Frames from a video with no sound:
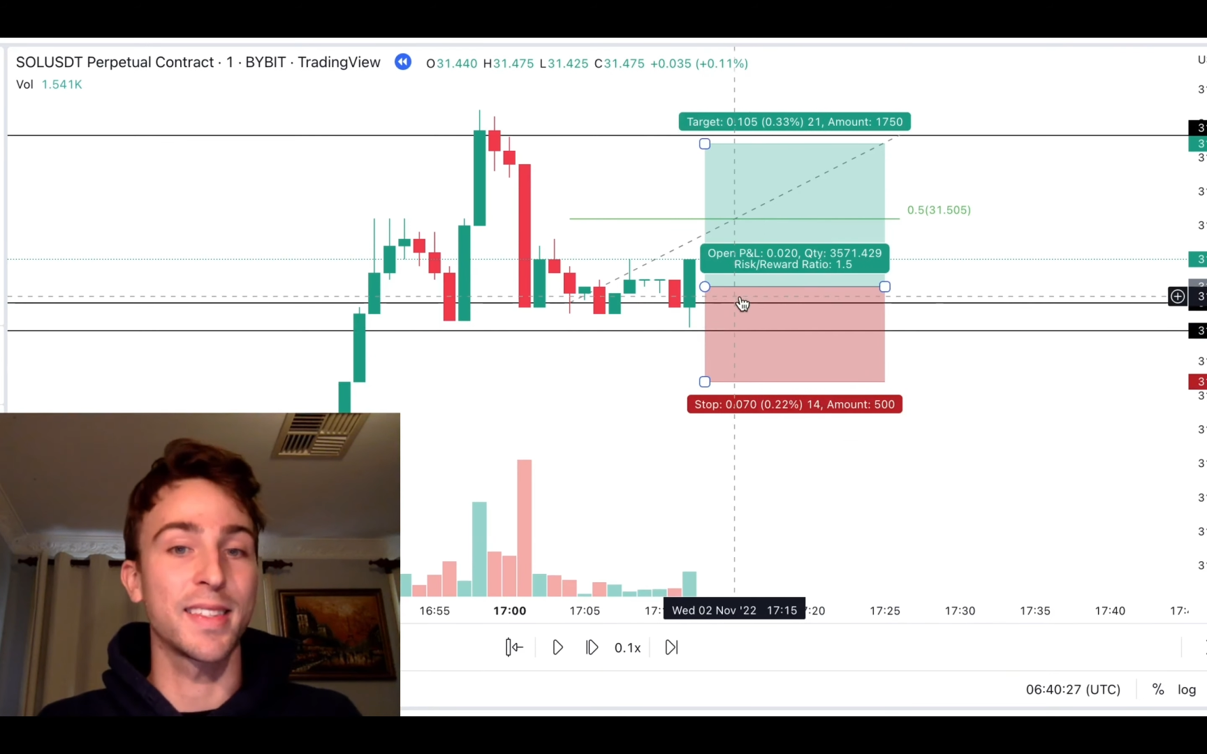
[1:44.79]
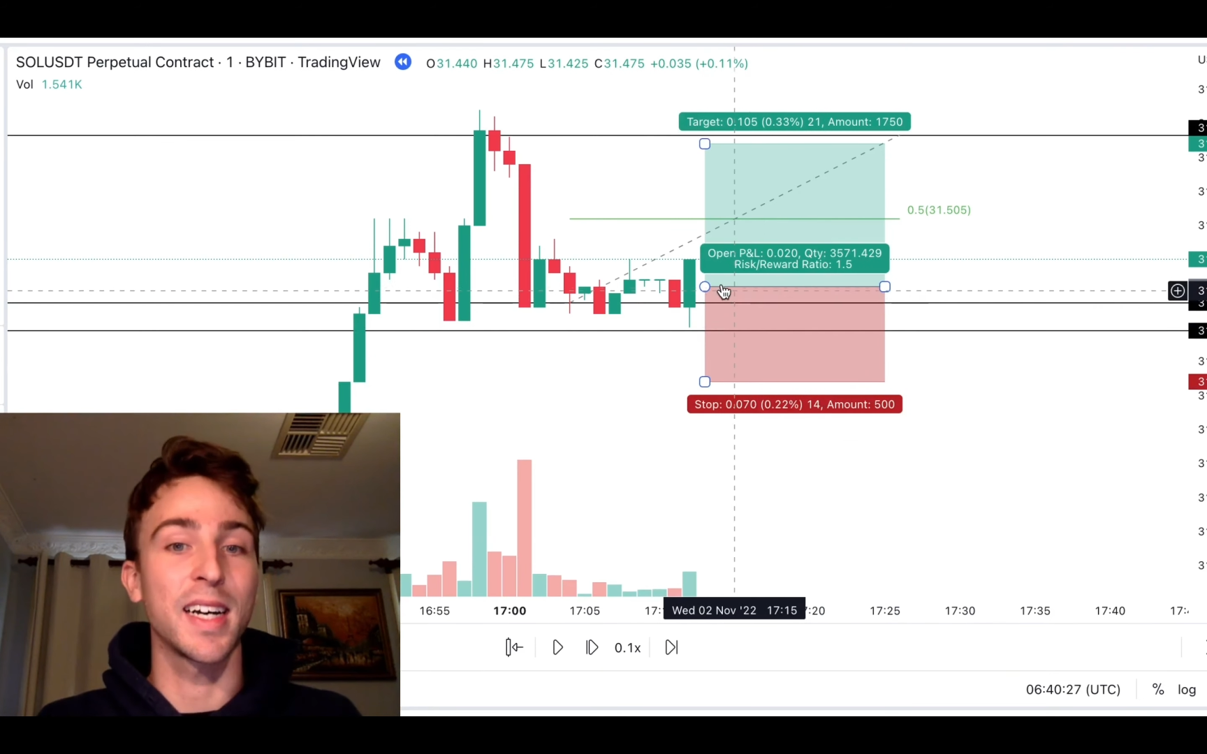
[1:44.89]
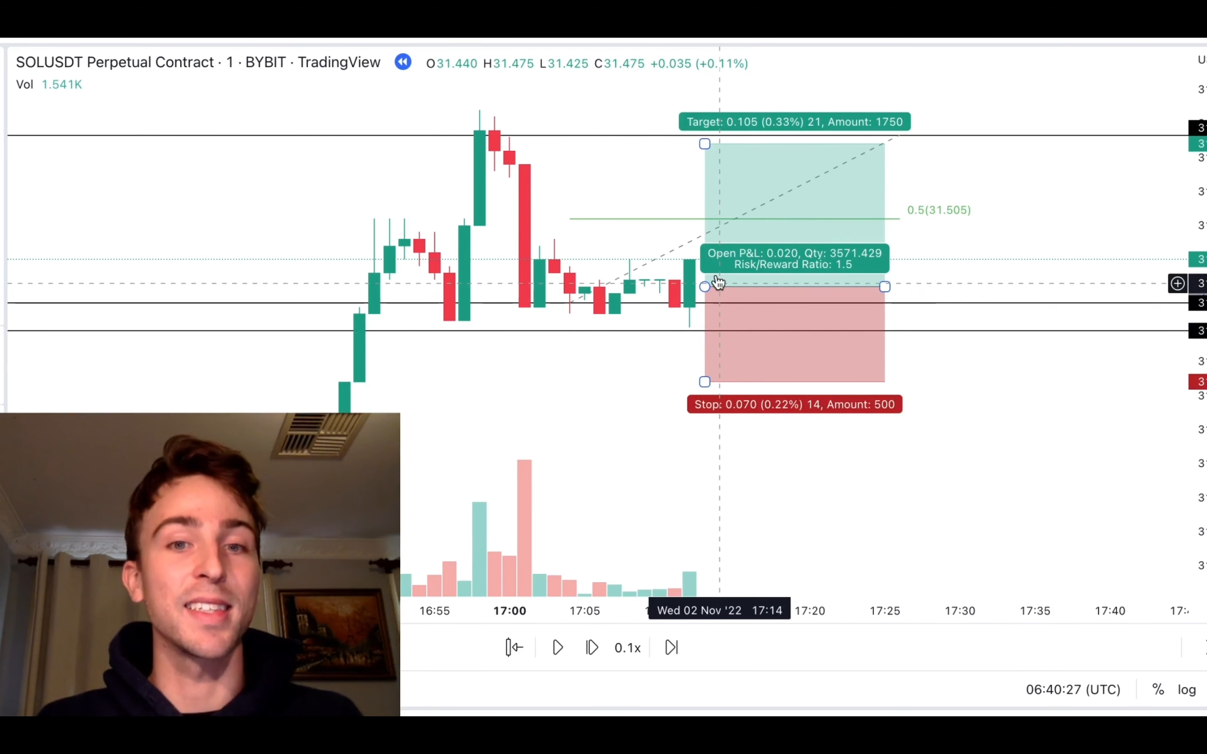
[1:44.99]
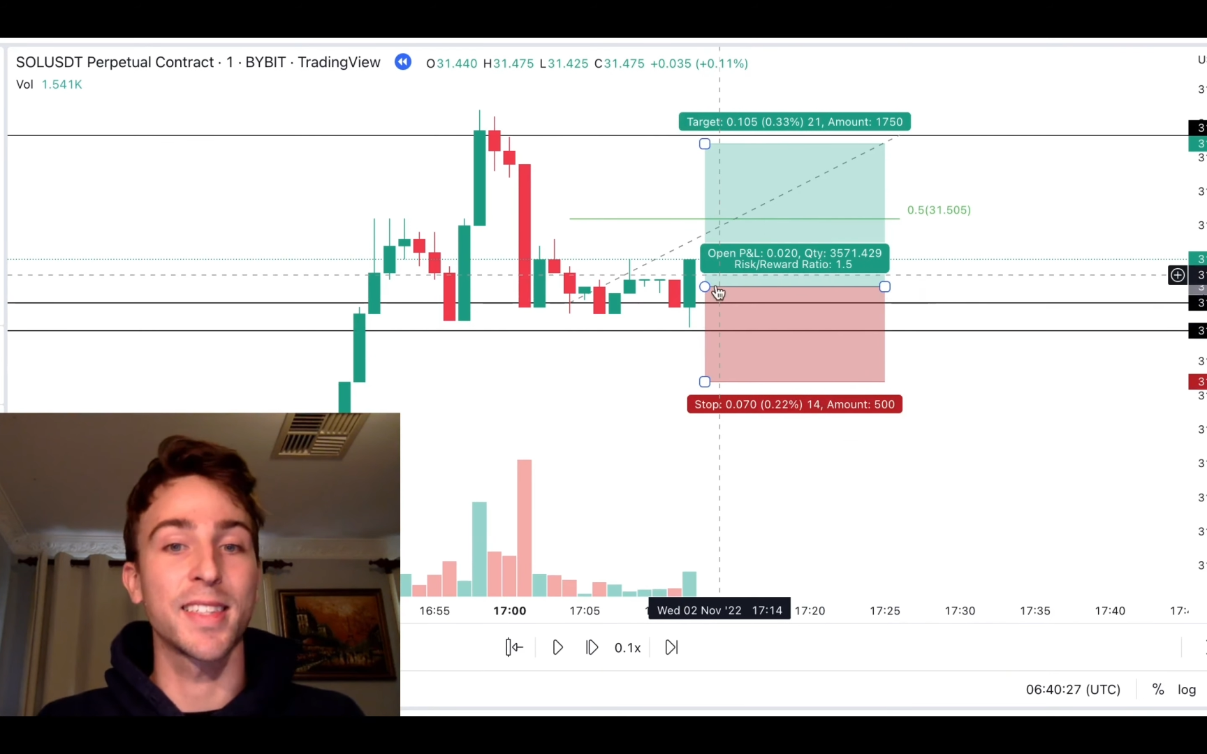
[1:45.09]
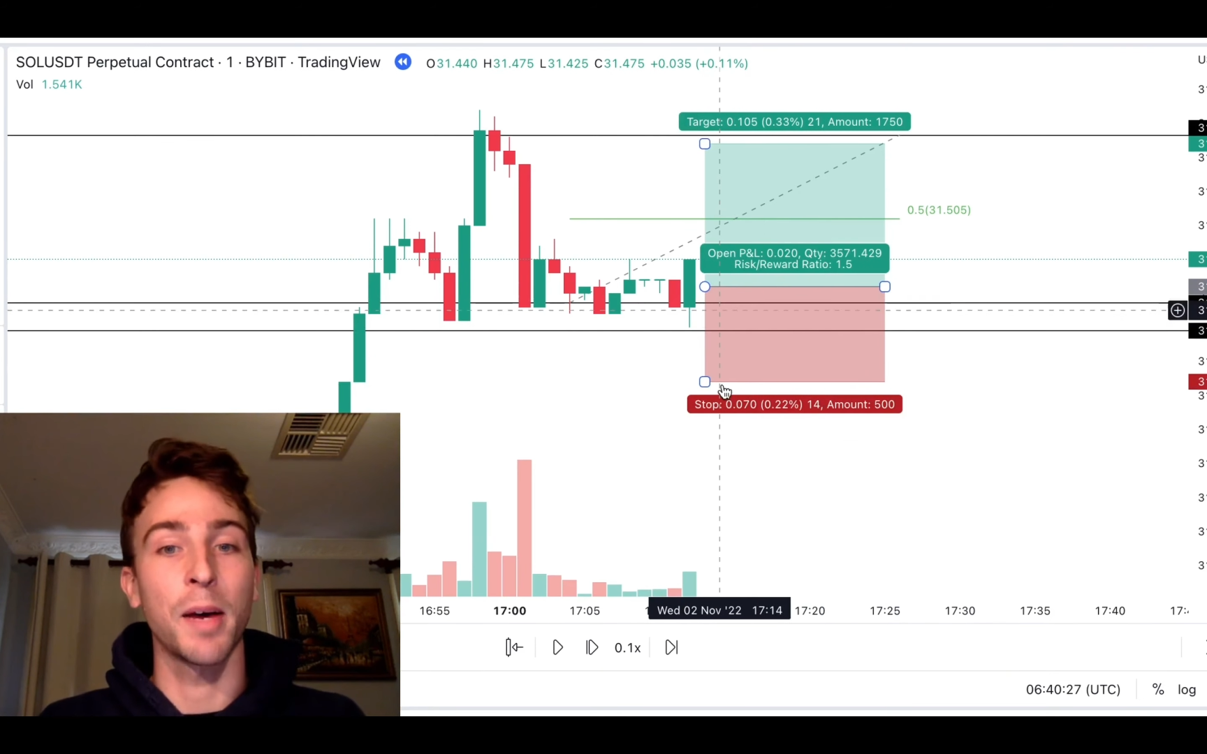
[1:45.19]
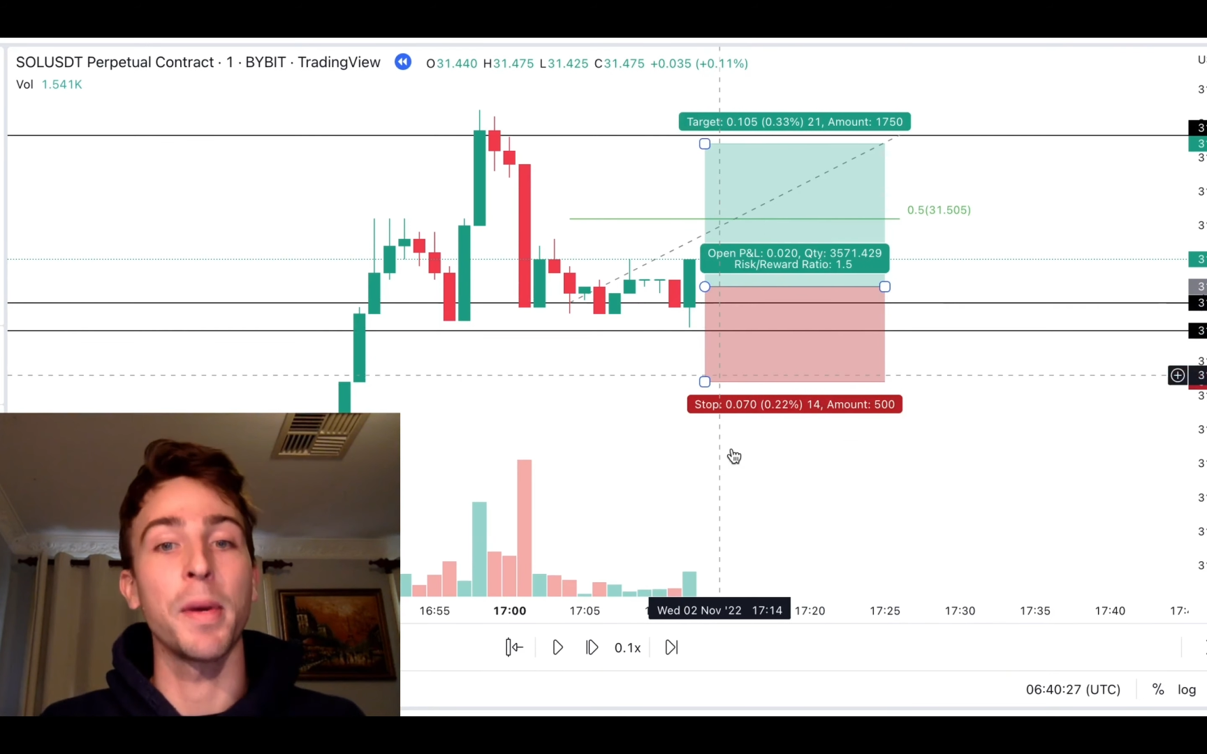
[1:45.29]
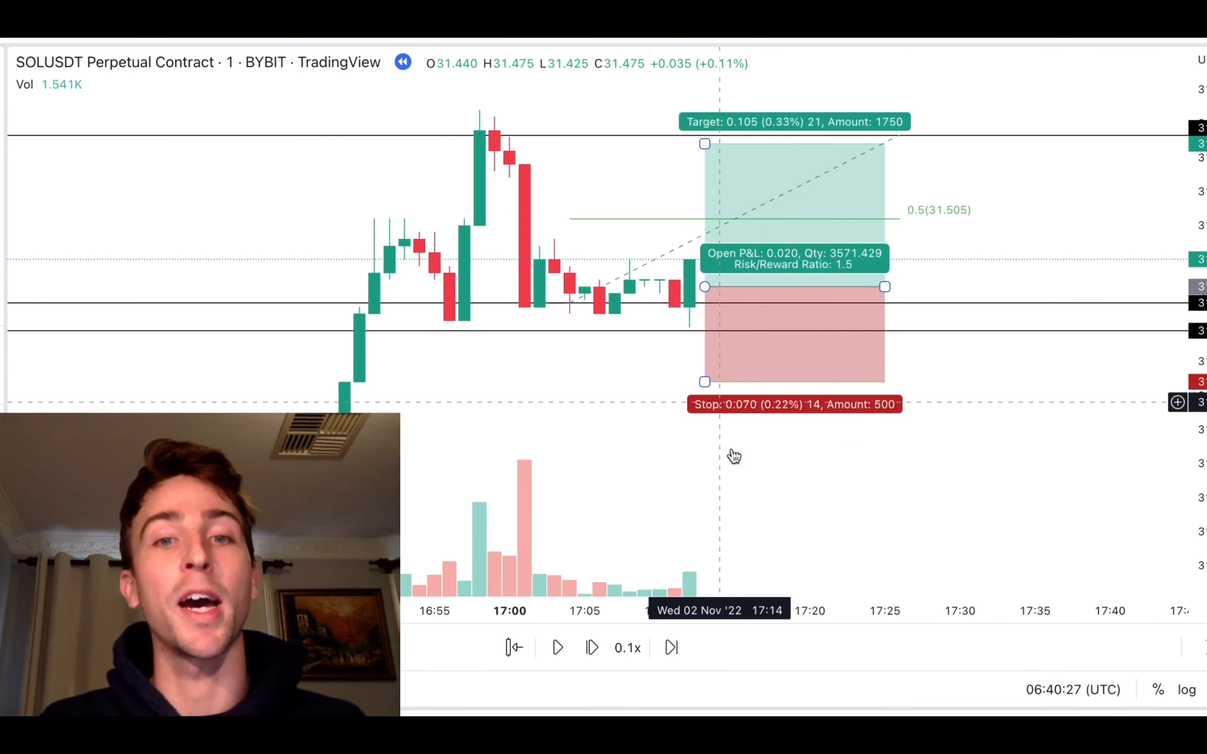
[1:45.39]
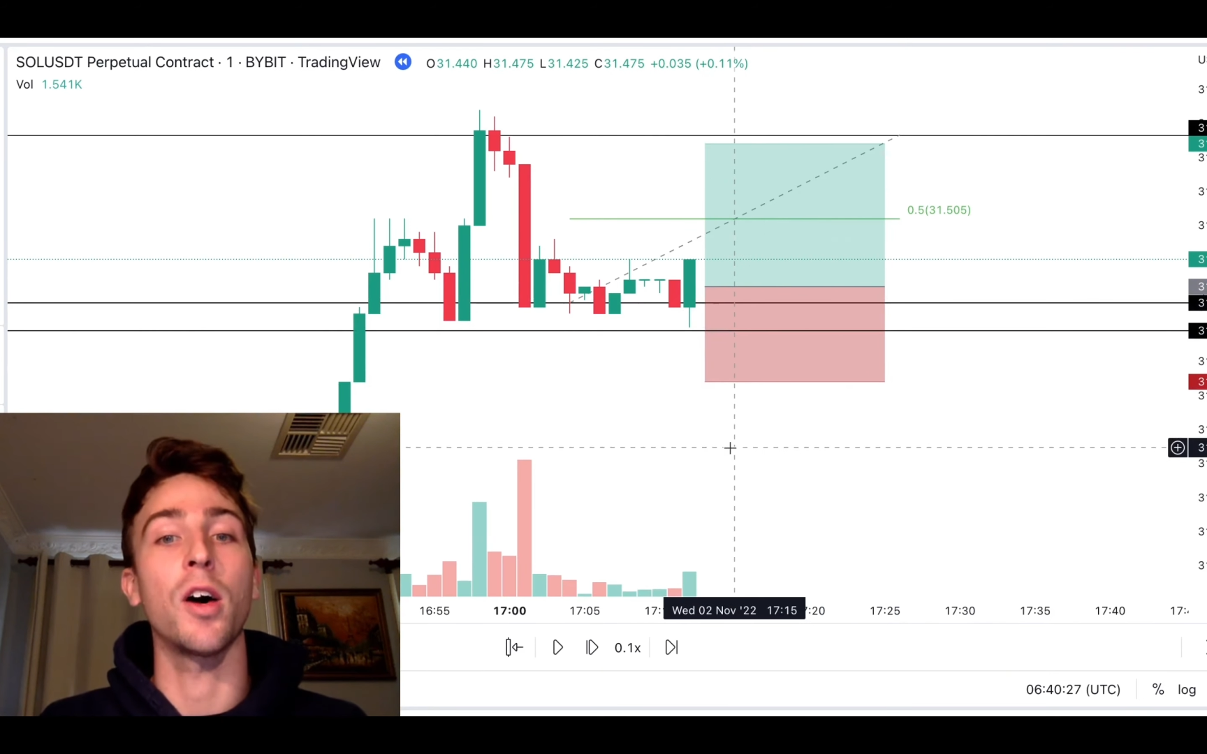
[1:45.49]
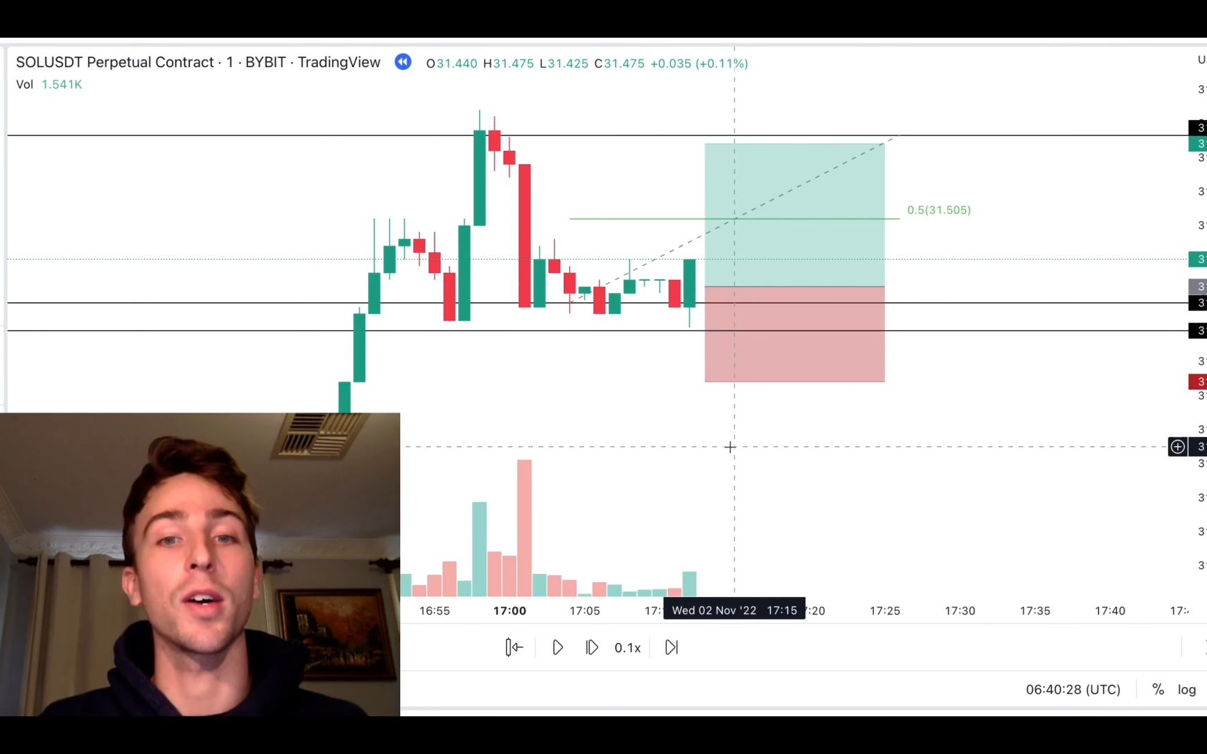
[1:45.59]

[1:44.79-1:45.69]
does somehow